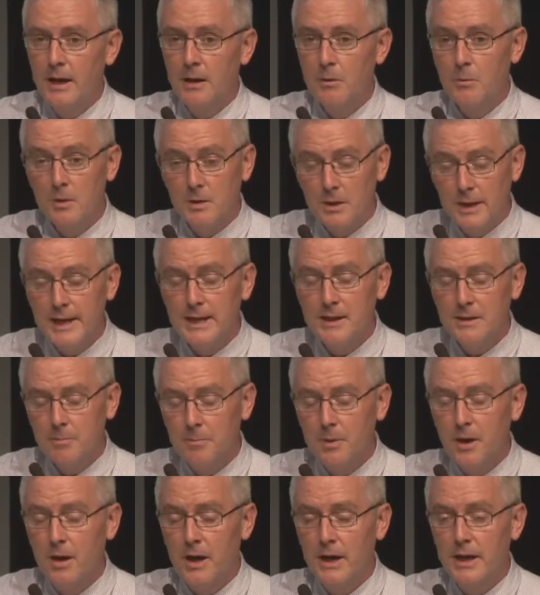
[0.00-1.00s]
led
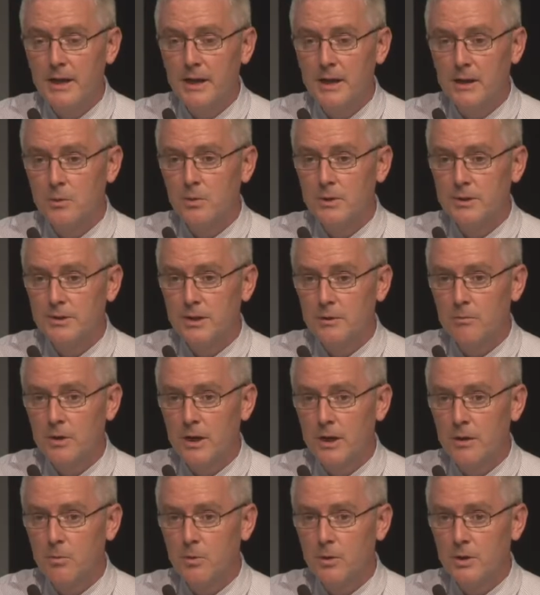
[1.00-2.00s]
by a Queensland
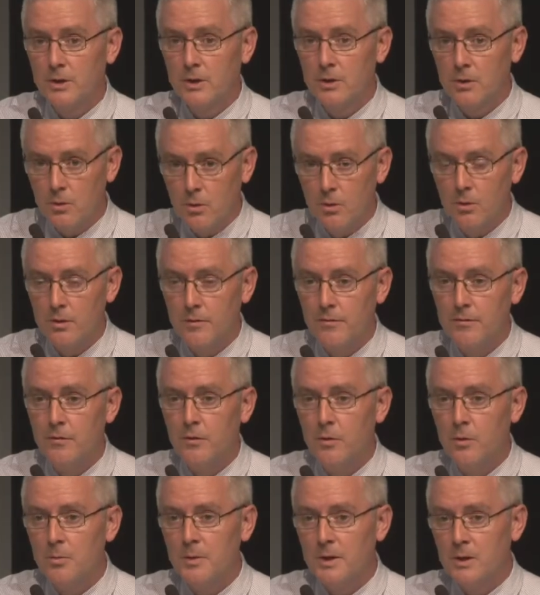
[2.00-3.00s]
Rail worker or a
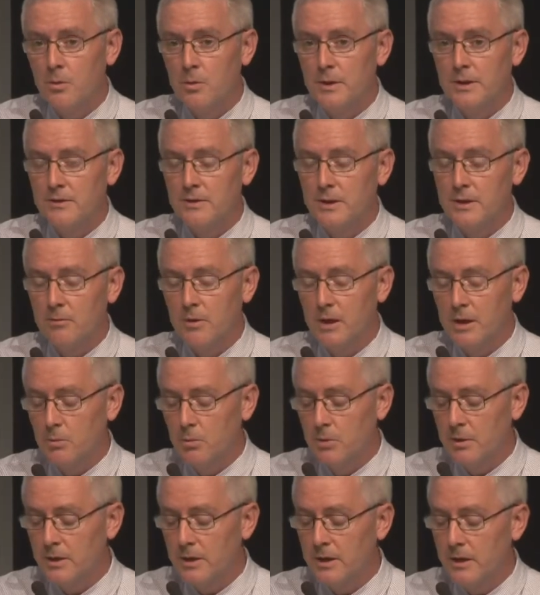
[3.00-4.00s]
former Queensland Rail
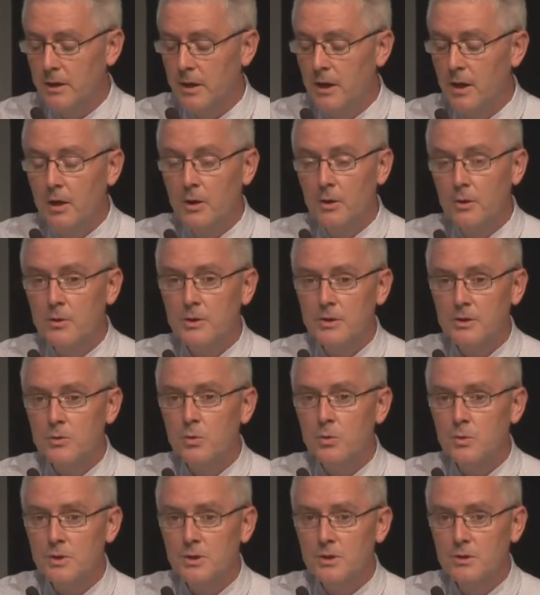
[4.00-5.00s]
worker who can
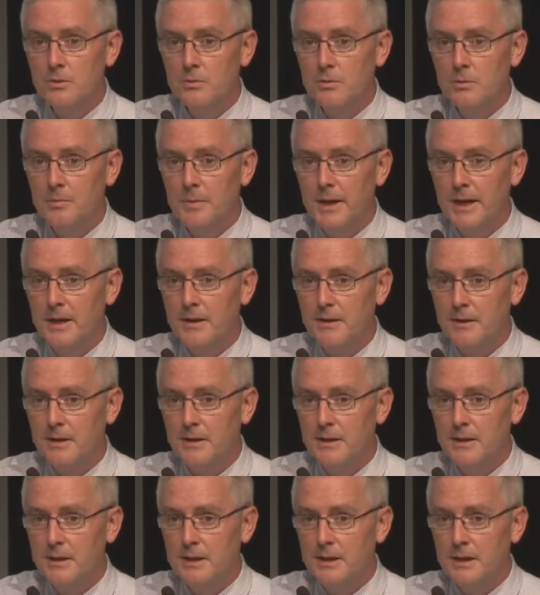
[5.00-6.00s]
talk to you about
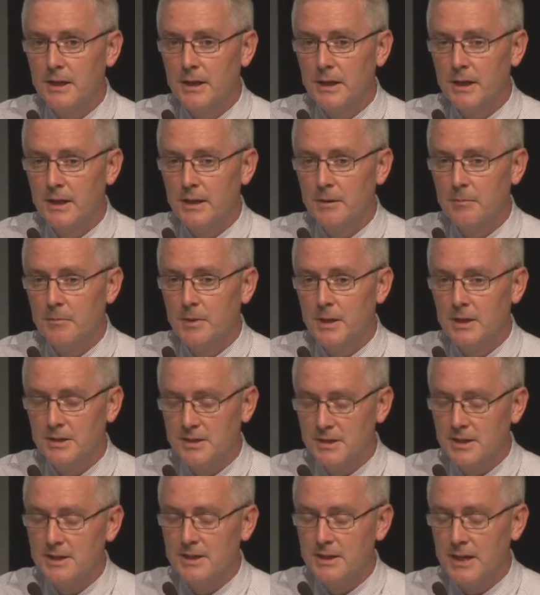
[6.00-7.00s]
the
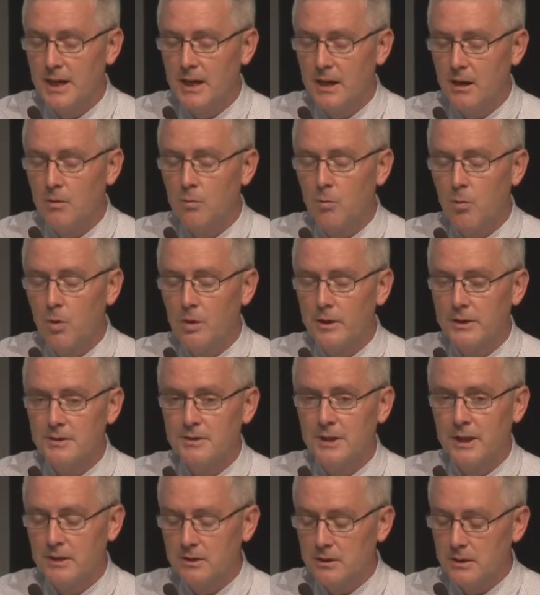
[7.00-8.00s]
detail of what
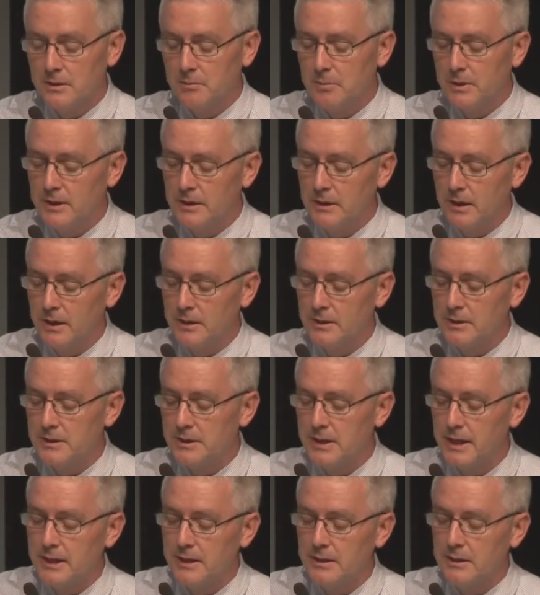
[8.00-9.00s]
is actually being
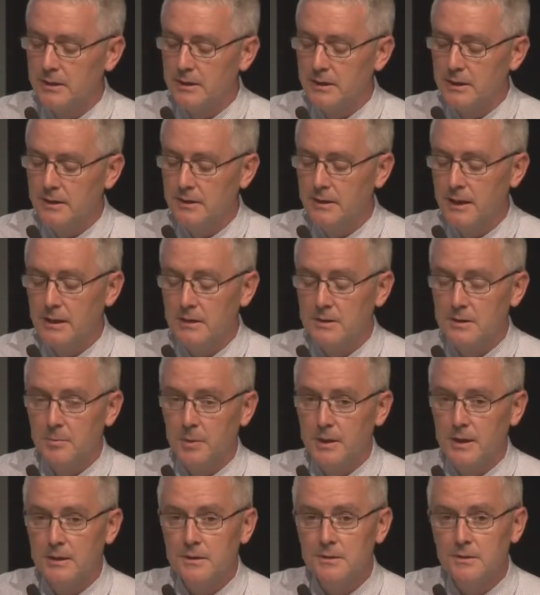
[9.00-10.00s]
undertaken in that
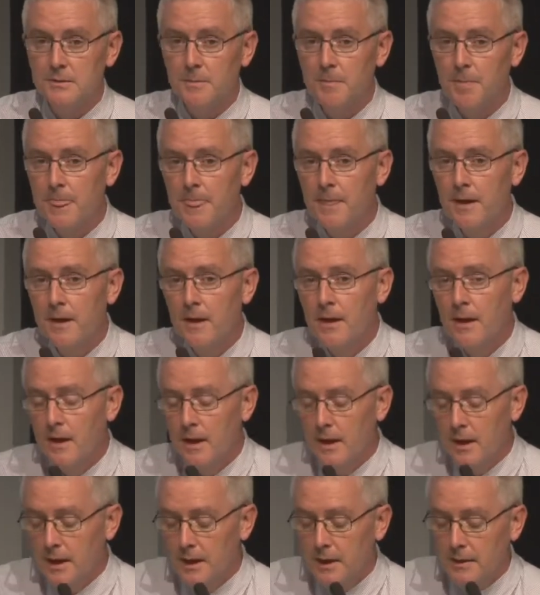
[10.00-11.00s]
space.
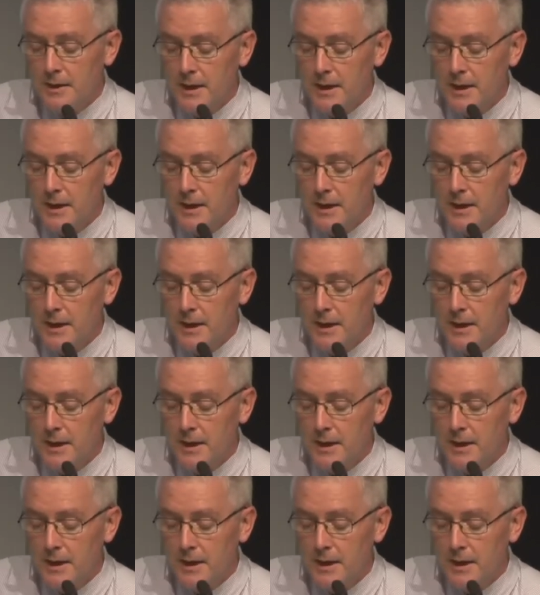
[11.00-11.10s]
The